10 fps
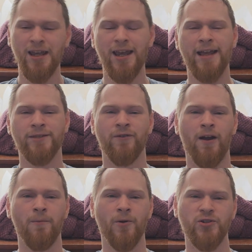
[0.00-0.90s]
It's very
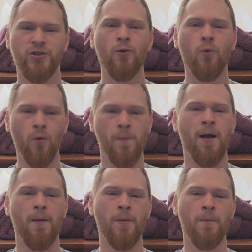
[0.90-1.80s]
much all
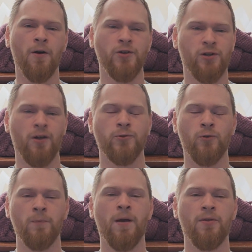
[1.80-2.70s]
about the martial arts,
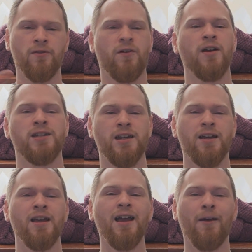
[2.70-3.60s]
all about the fighting,
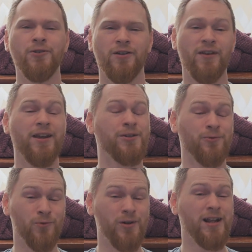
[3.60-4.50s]
which I think is
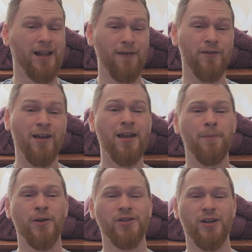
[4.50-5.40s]
really clever
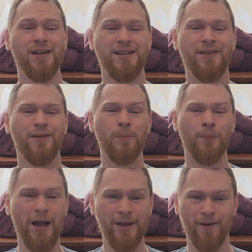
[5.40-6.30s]
because the idea that the
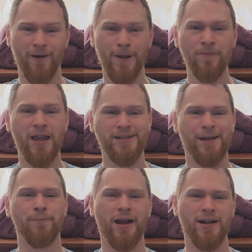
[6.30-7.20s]
bad guy has had
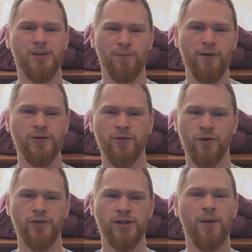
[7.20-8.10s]
a bad experience with guns.